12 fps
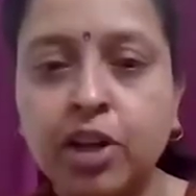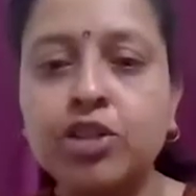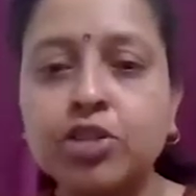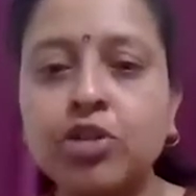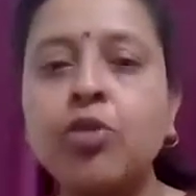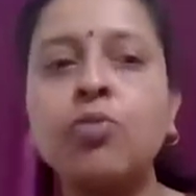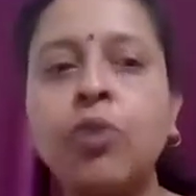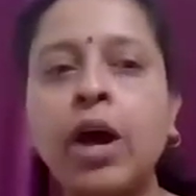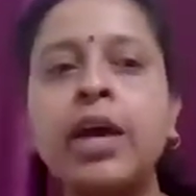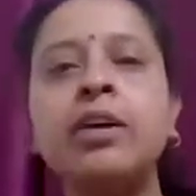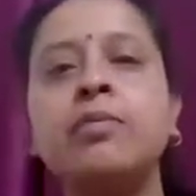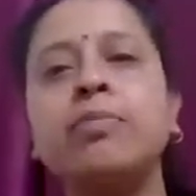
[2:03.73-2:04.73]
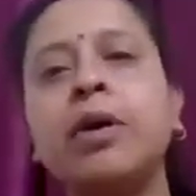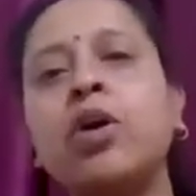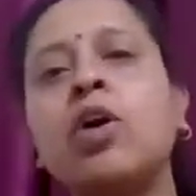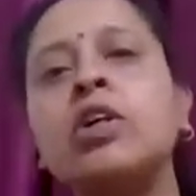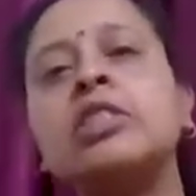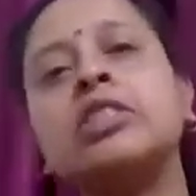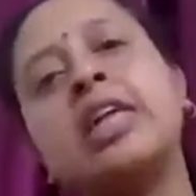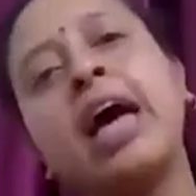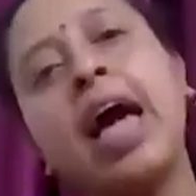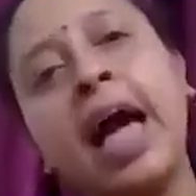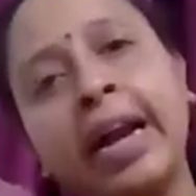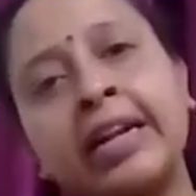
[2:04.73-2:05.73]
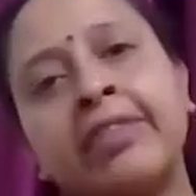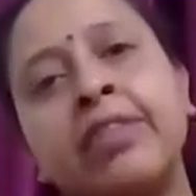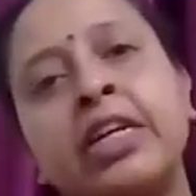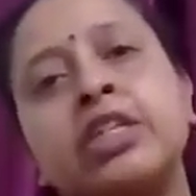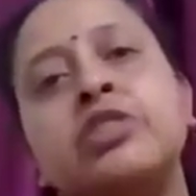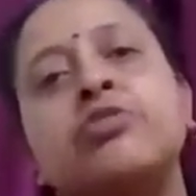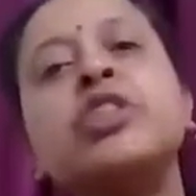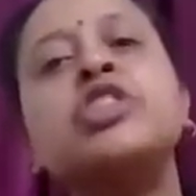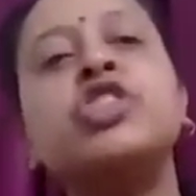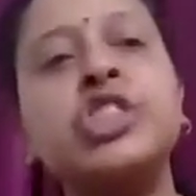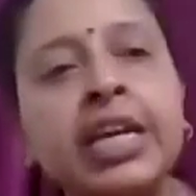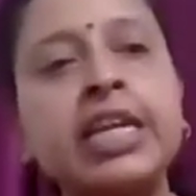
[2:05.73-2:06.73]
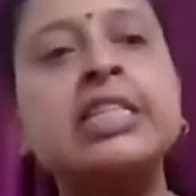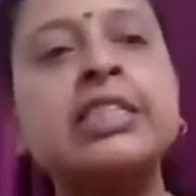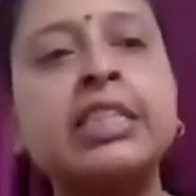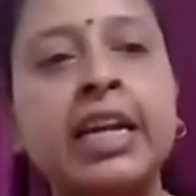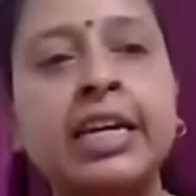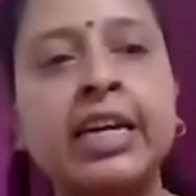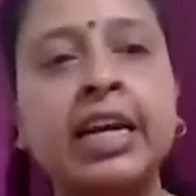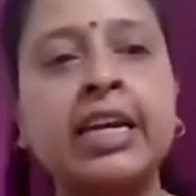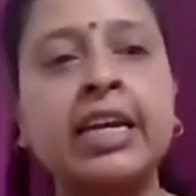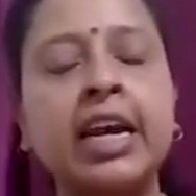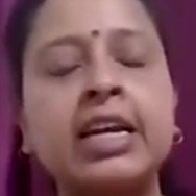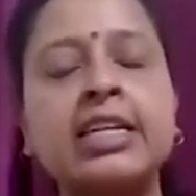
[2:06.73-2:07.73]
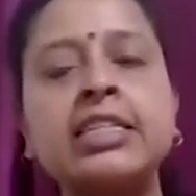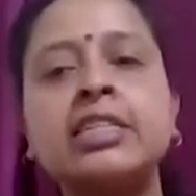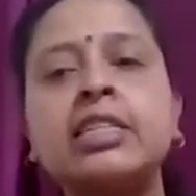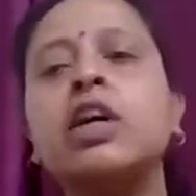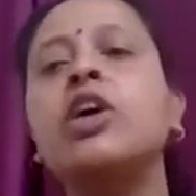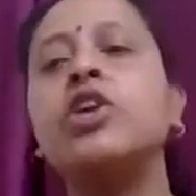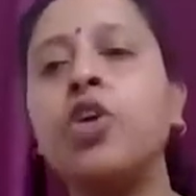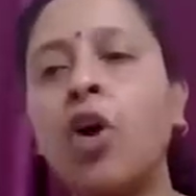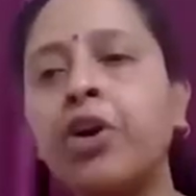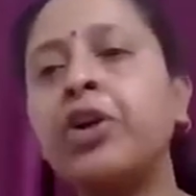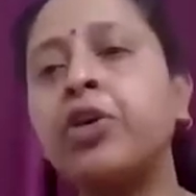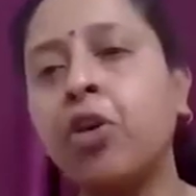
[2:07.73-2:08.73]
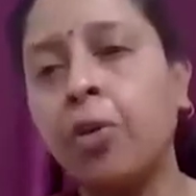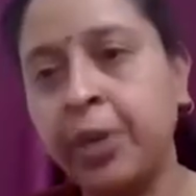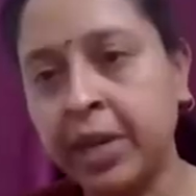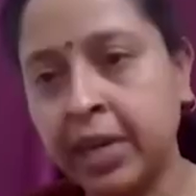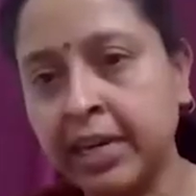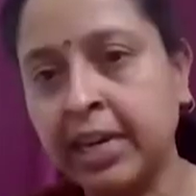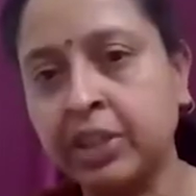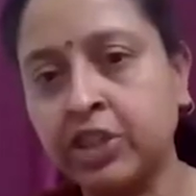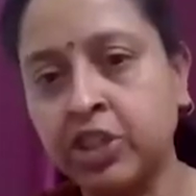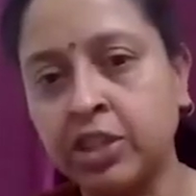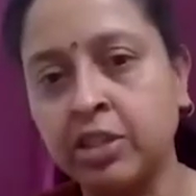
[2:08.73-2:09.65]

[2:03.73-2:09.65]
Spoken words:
So why? Because the activities which she is rendering, it is non-economic in nature.